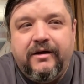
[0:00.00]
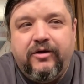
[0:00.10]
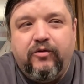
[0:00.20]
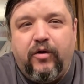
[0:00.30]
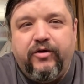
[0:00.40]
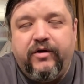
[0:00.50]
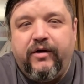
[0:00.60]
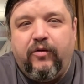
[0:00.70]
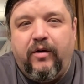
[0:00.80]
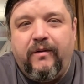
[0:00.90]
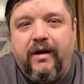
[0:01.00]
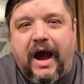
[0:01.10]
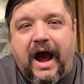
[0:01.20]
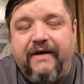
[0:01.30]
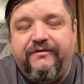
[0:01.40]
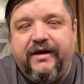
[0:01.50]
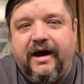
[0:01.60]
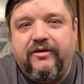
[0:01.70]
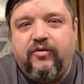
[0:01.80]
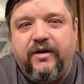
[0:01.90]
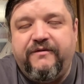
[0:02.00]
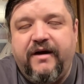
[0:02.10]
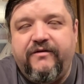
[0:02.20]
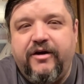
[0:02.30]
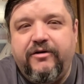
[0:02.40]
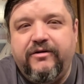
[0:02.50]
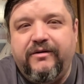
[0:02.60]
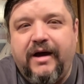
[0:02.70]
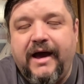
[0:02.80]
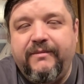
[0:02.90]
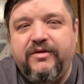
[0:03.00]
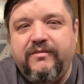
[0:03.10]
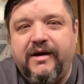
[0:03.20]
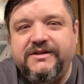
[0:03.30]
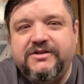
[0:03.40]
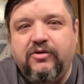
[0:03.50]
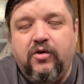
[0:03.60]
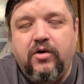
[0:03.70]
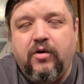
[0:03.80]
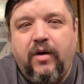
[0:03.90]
You're wondering, well, I've got 2,500 items in my store,